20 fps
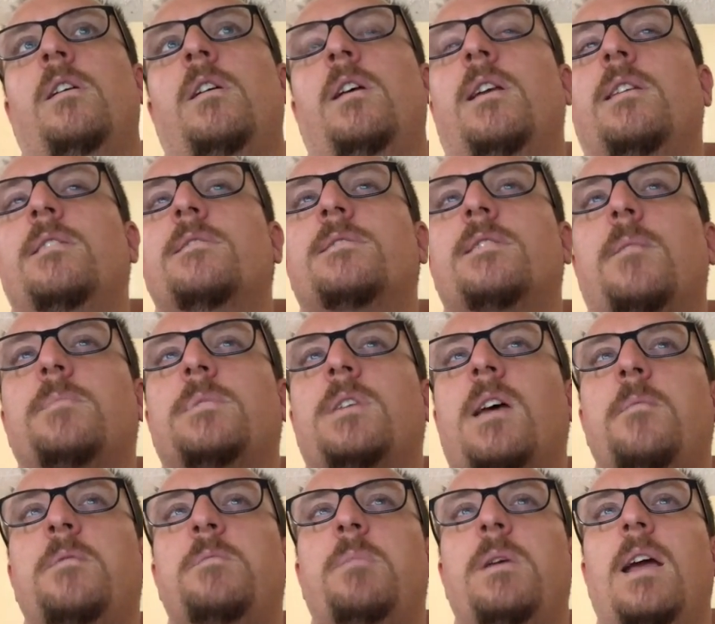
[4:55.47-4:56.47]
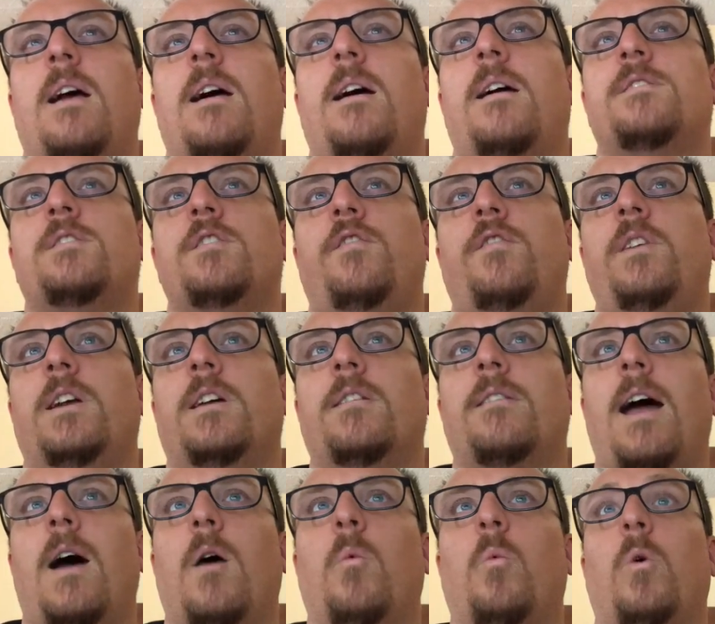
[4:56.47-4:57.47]
It can sometimes be hard to figure
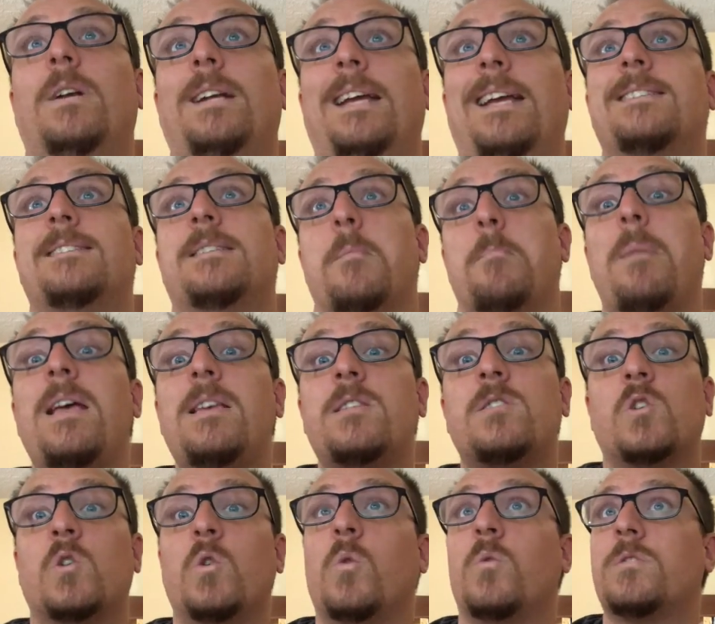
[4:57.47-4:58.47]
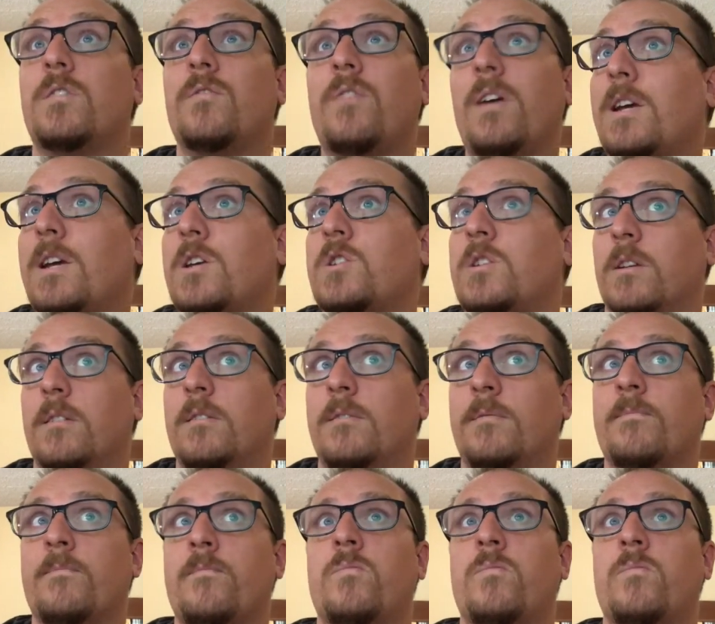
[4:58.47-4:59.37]
out what is the best course of action